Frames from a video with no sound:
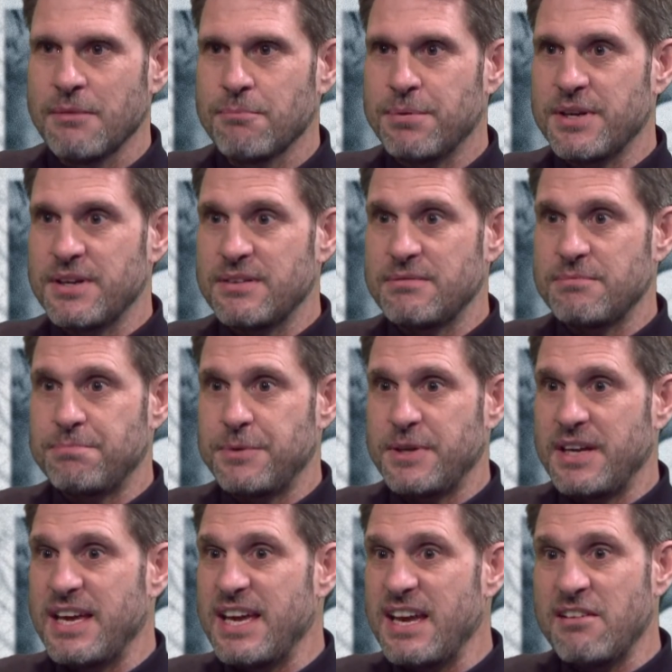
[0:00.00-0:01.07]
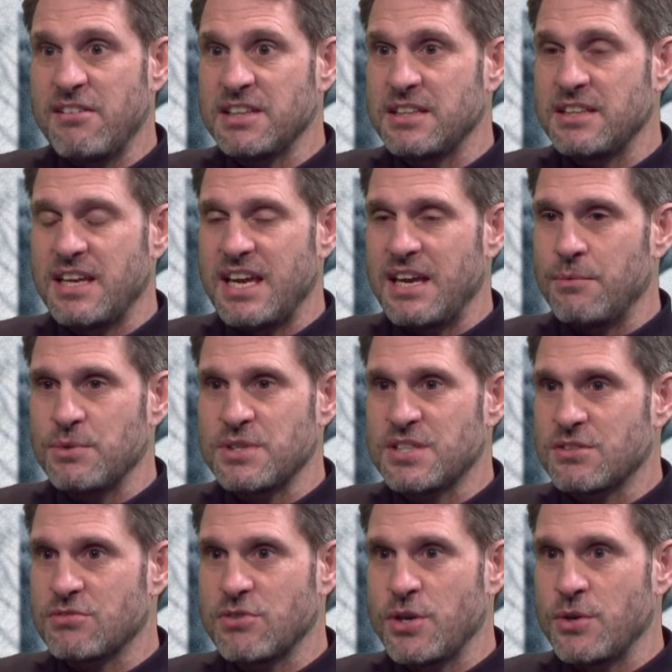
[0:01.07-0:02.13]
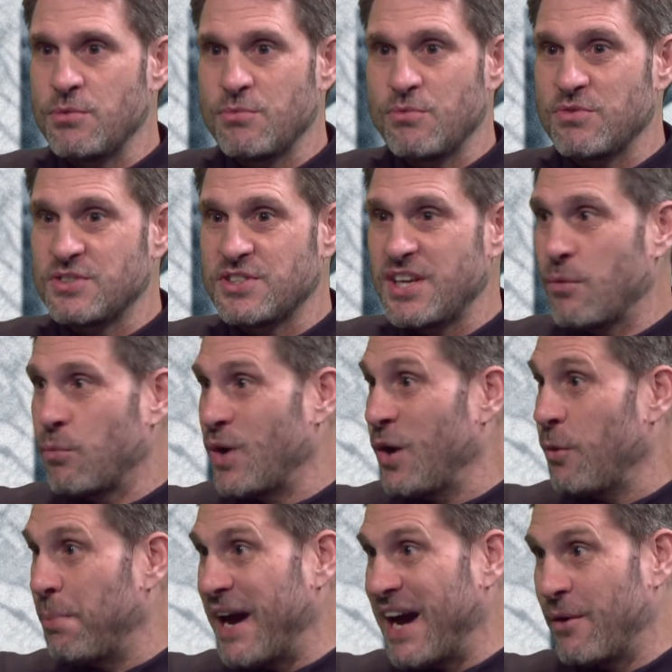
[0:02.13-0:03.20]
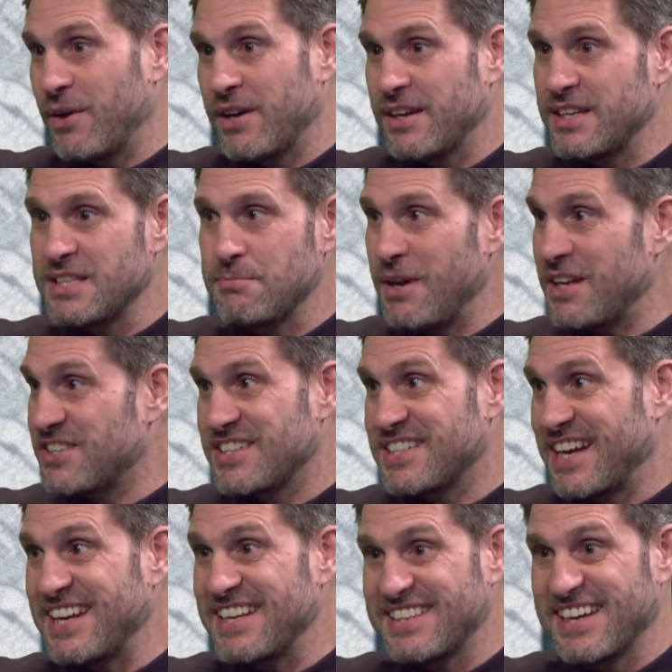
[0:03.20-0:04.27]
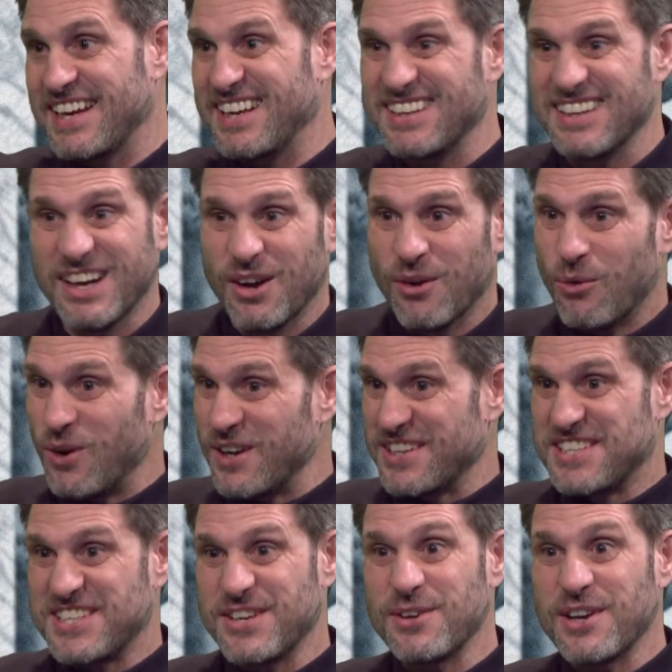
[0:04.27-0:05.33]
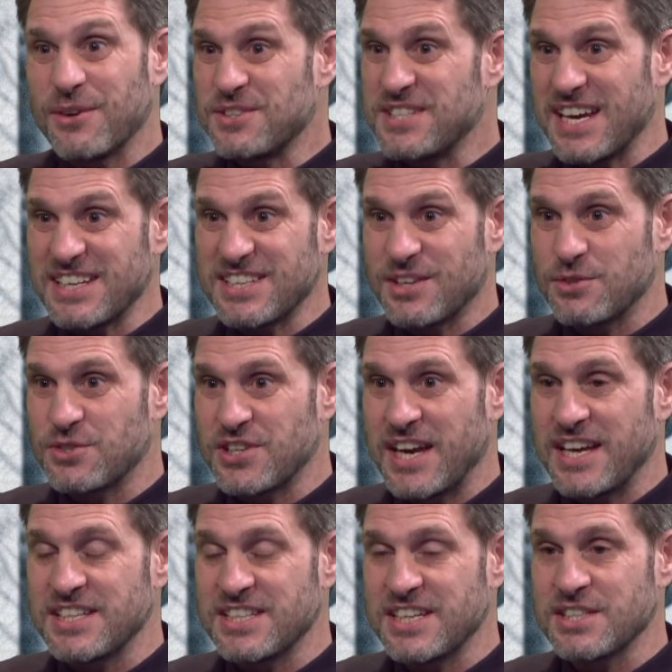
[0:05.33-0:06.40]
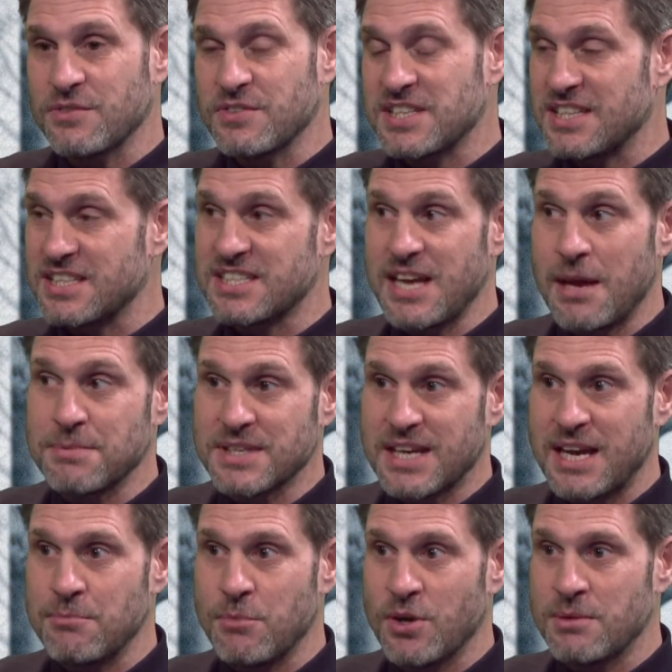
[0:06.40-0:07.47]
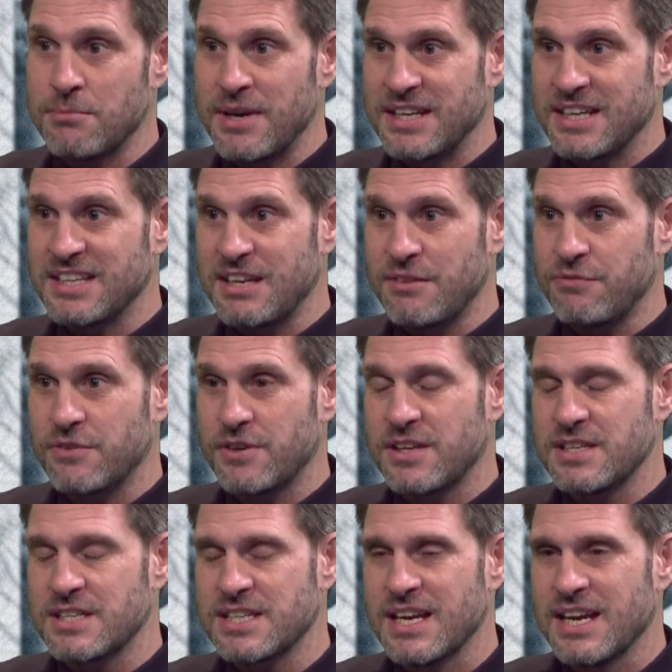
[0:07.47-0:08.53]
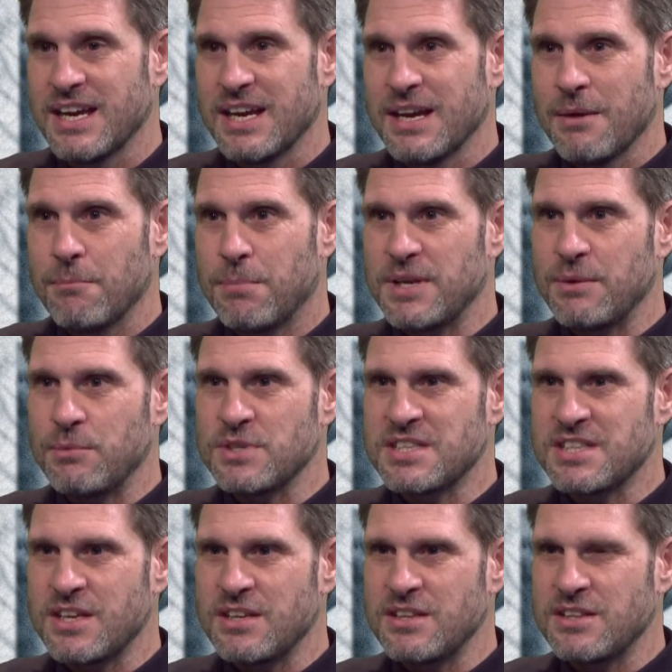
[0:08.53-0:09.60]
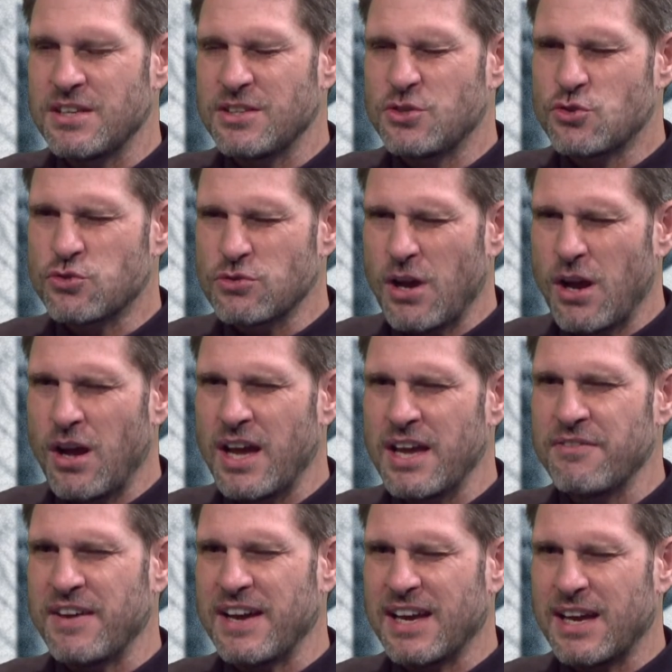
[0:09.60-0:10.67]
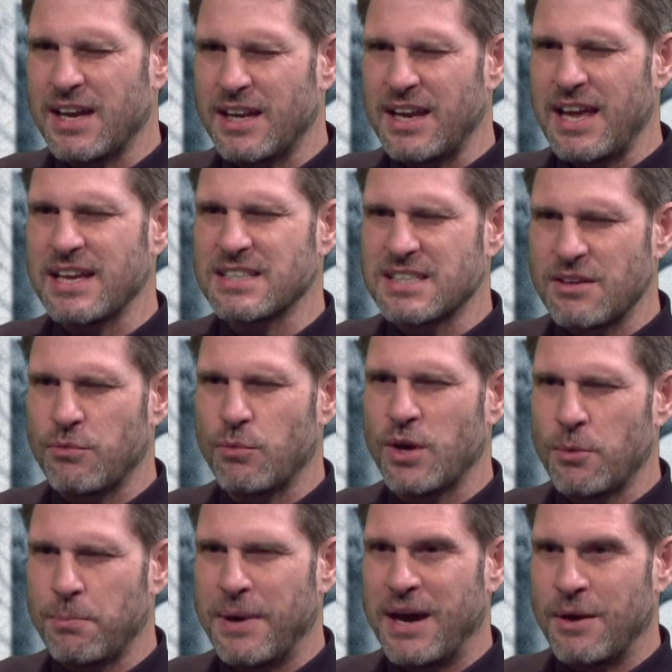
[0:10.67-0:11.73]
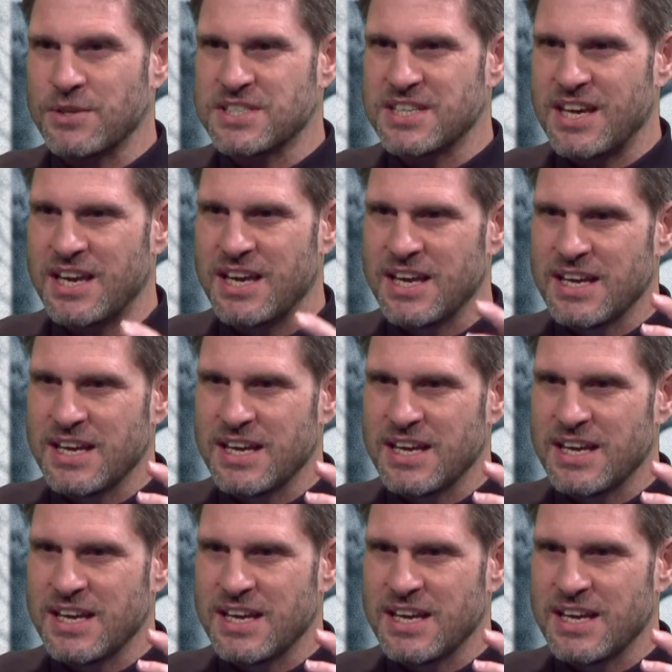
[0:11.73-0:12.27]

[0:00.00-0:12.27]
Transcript: But here it was through sheer willpower as much as anything. One or two little tactical changes. Obviously the subs came on and made a difference. But it was the drive and collective willpower to